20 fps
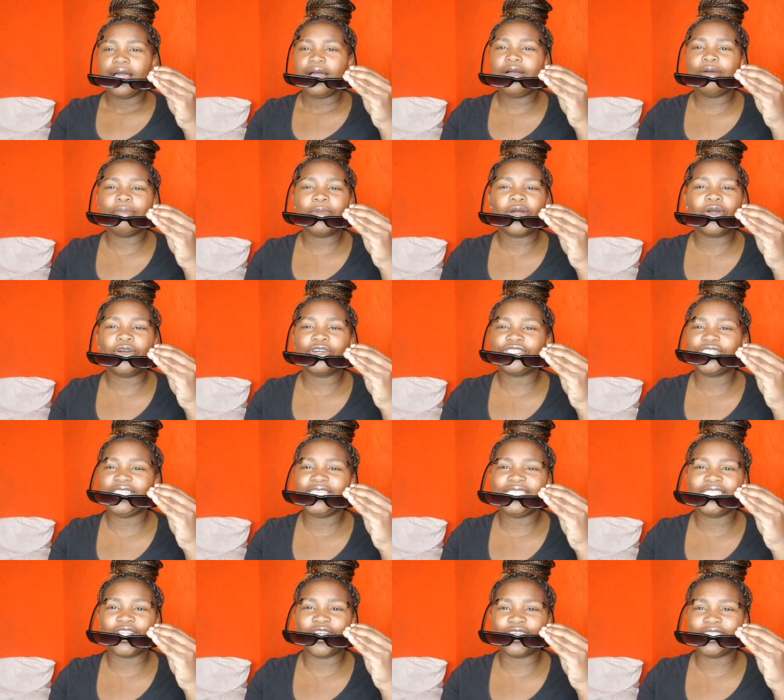Oh my gosh,
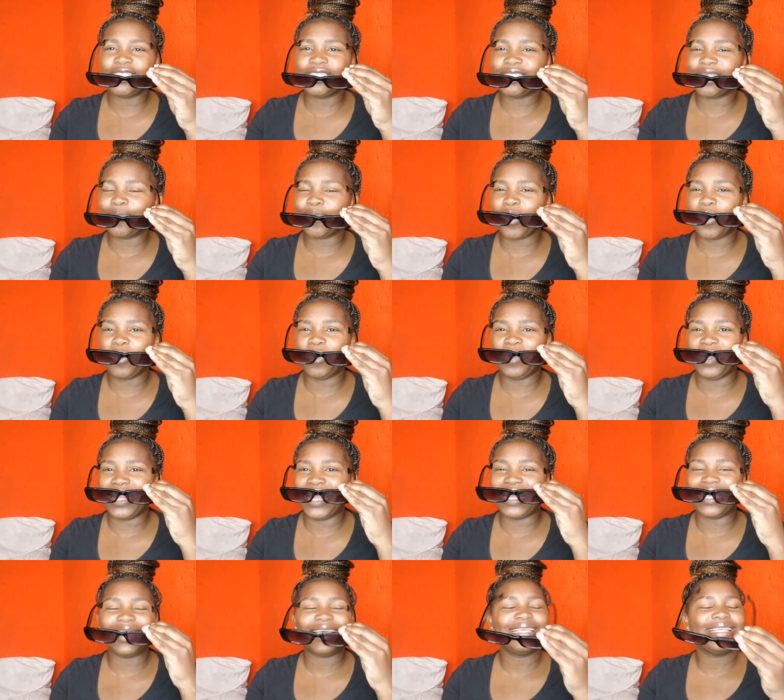these glasses are probably
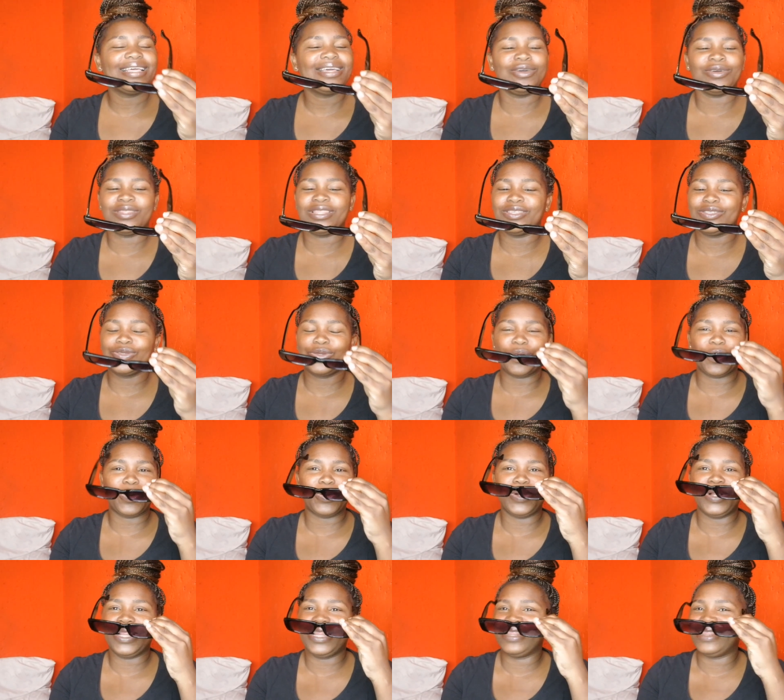like this
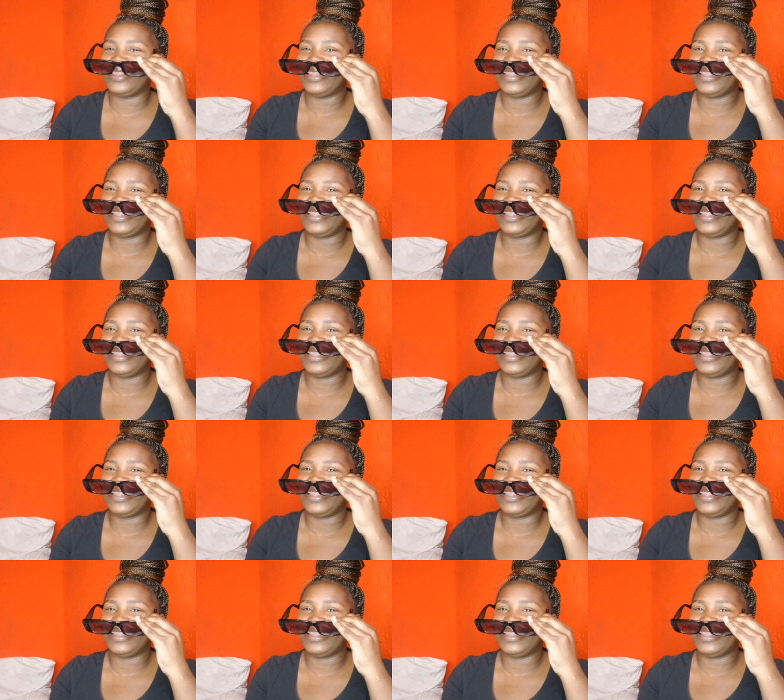girl.